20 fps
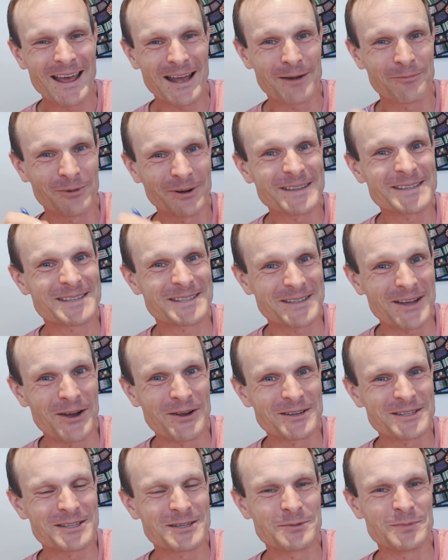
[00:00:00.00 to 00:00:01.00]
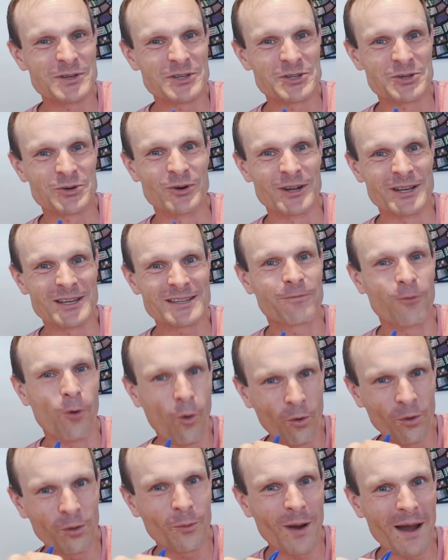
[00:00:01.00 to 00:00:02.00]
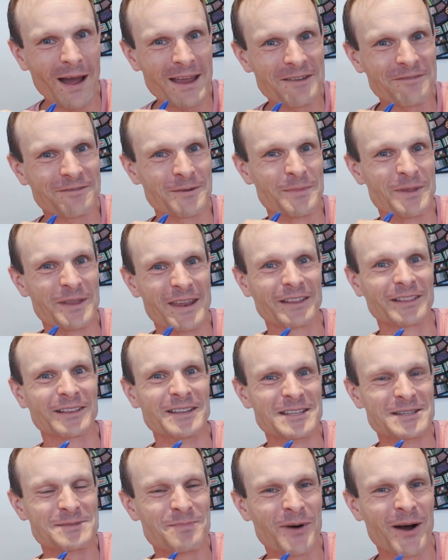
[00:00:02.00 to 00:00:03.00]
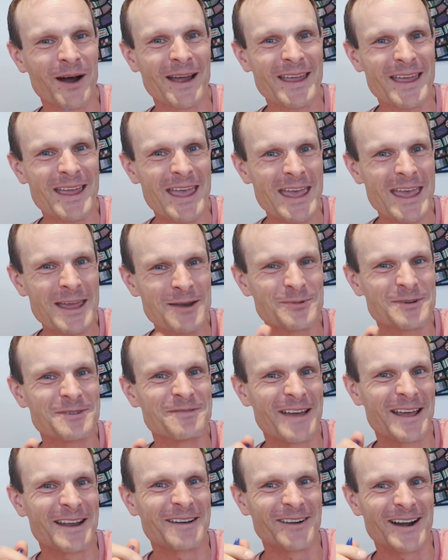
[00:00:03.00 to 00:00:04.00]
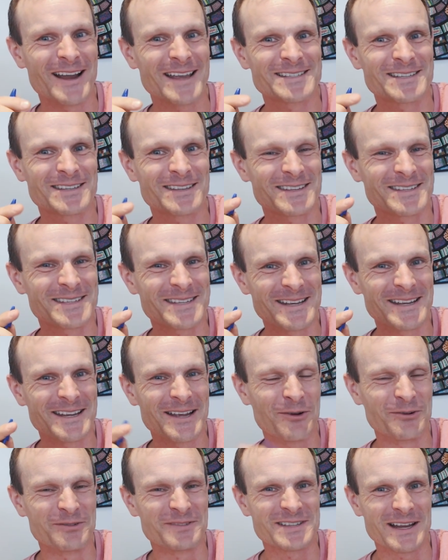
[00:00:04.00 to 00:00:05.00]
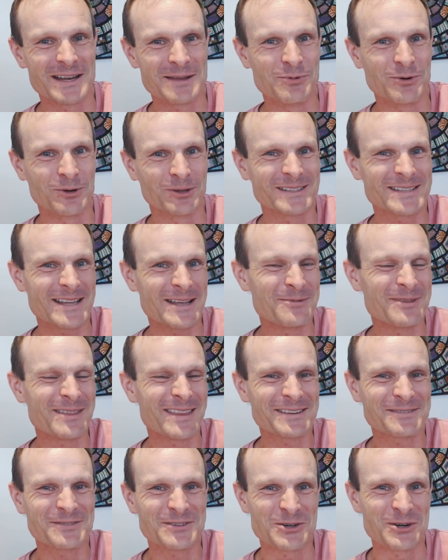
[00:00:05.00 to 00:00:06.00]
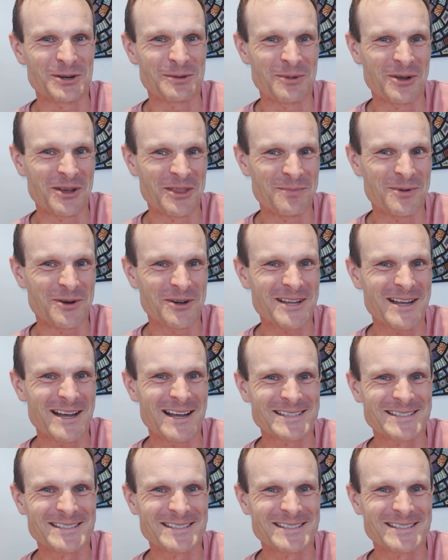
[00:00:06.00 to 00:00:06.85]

And I'm really stoked to be joined all the way from the Netherlands by Edwin van Rest, the CEO of Studyportals. Edwin, thanks for joining me on the podcast.